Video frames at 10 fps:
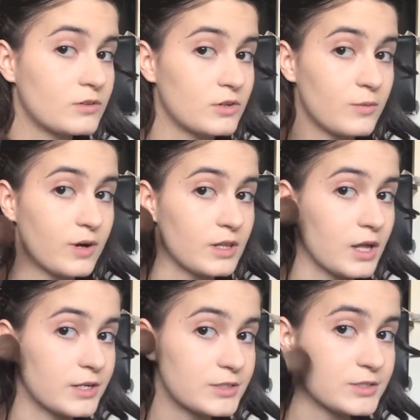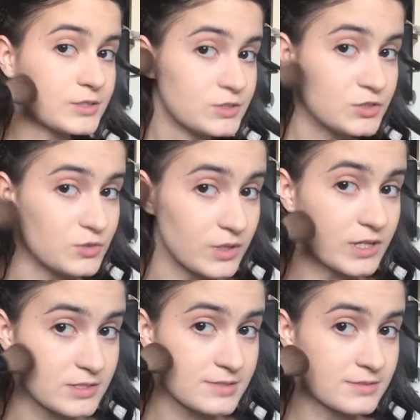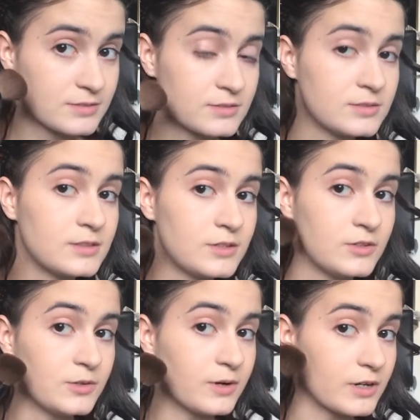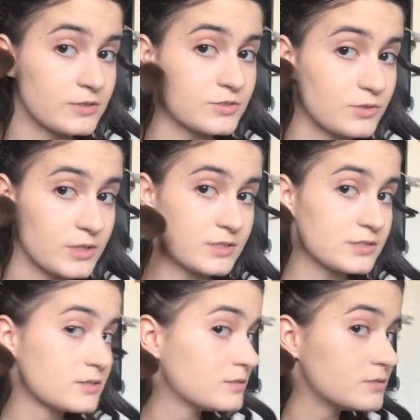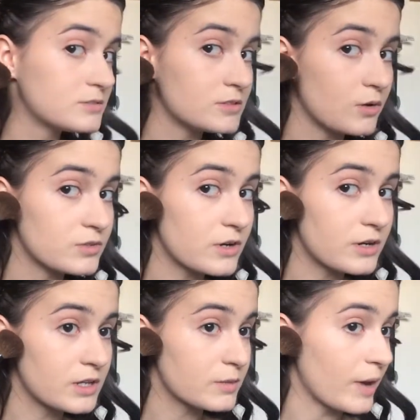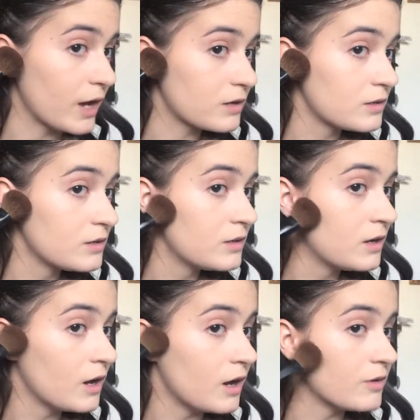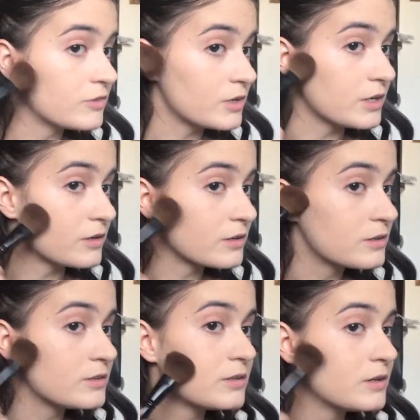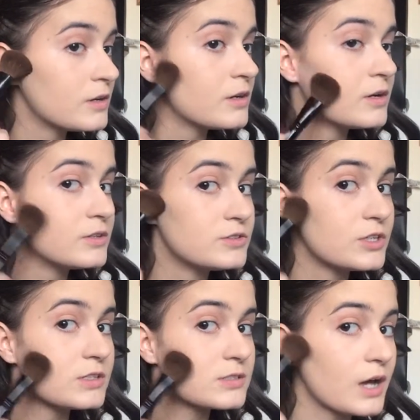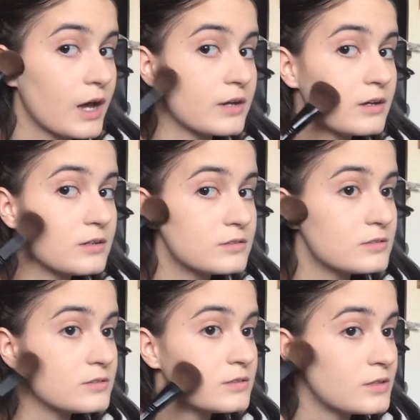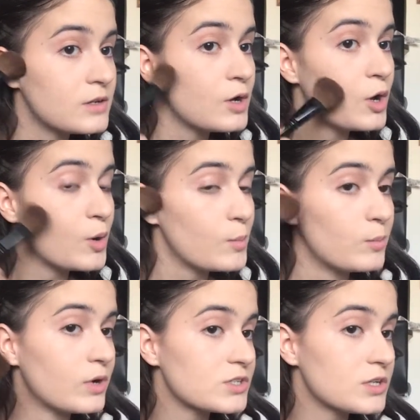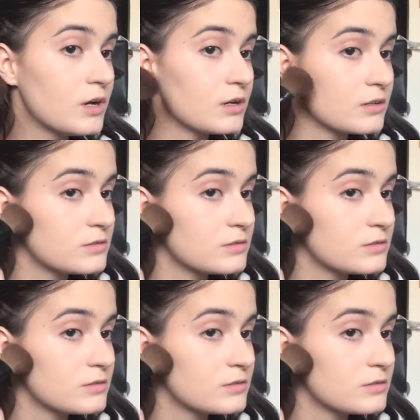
You don't want to like do this. You want to do this. So starting at the back of your ear, just kind of brush it on.